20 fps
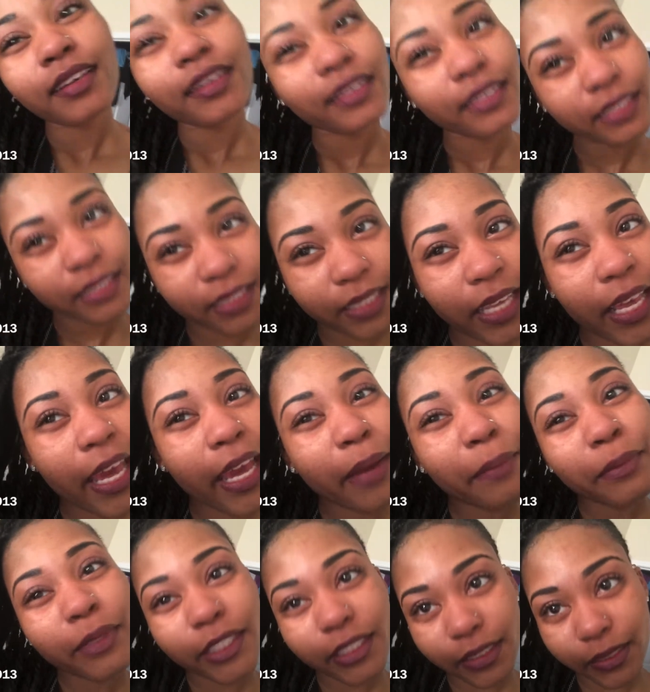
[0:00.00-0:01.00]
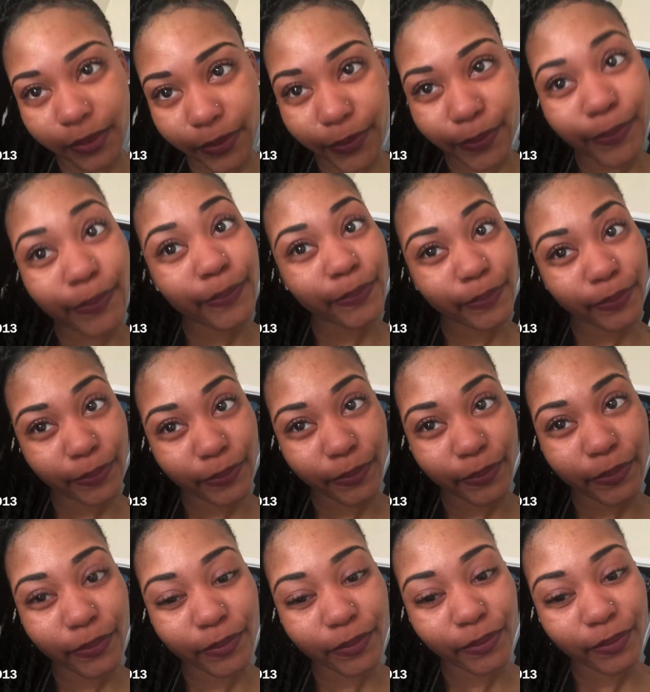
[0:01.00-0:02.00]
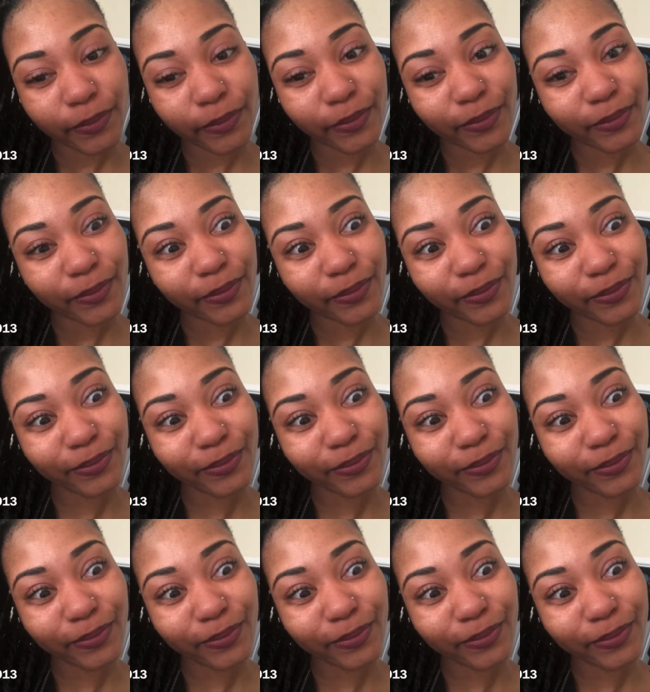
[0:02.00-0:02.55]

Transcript: this camera. I'm not gonna say nothing.